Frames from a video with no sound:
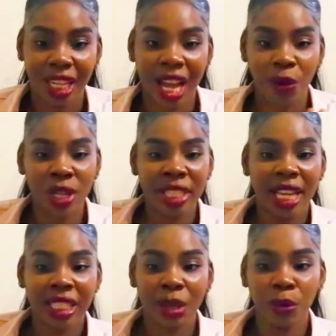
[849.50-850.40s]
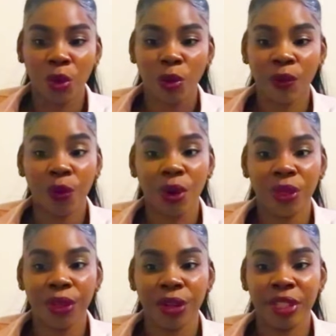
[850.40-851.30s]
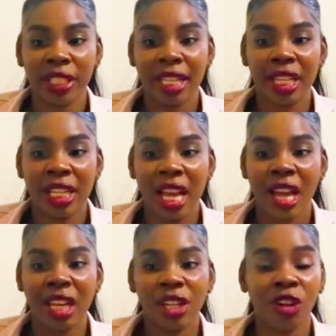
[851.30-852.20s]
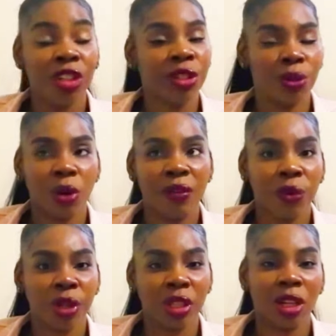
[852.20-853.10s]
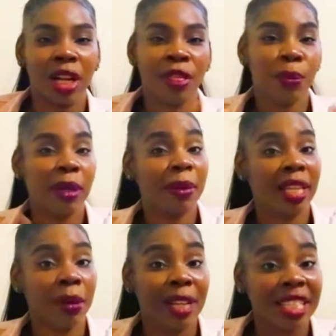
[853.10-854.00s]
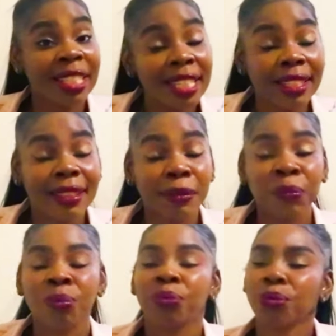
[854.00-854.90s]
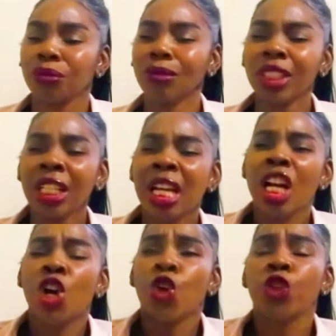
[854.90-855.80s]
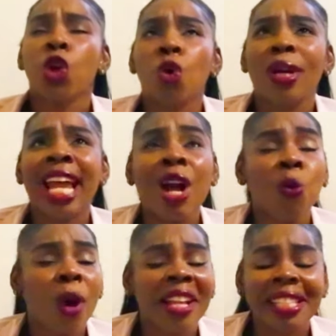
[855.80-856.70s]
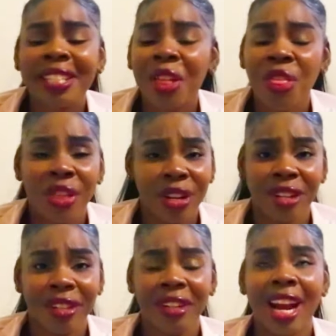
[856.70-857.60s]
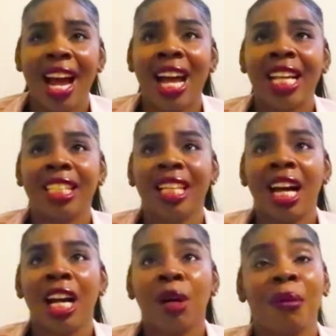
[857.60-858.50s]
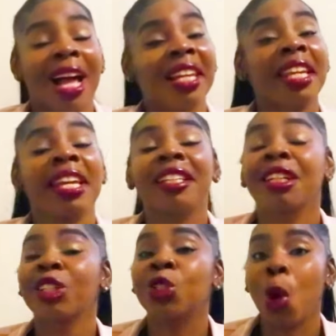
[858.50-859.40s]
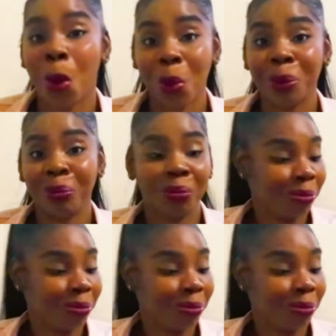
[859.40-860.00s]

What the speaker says: I went at about 4:30 and or so, or 4 o'clock, and the baby came at 6. So when I went there and I laid down,